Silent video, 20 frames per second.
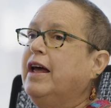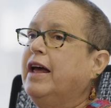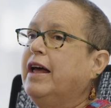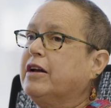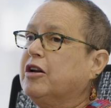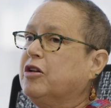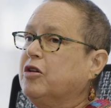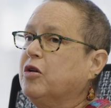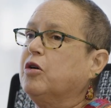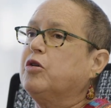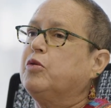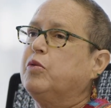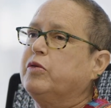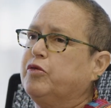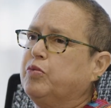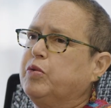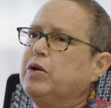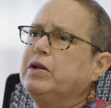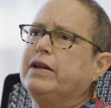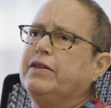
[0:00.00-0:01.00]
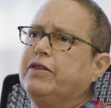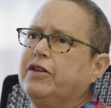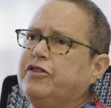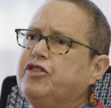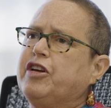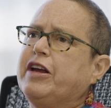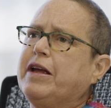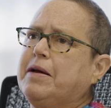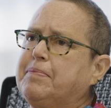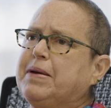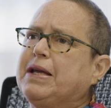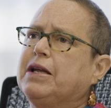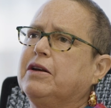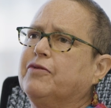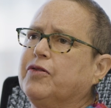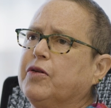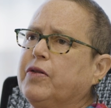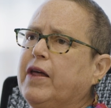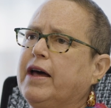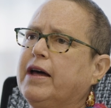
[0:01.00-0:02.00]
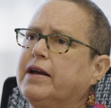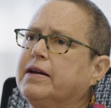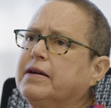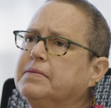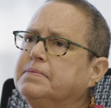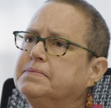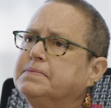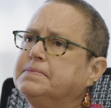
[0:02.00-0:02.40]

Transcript: And Clarke was really the champion for that.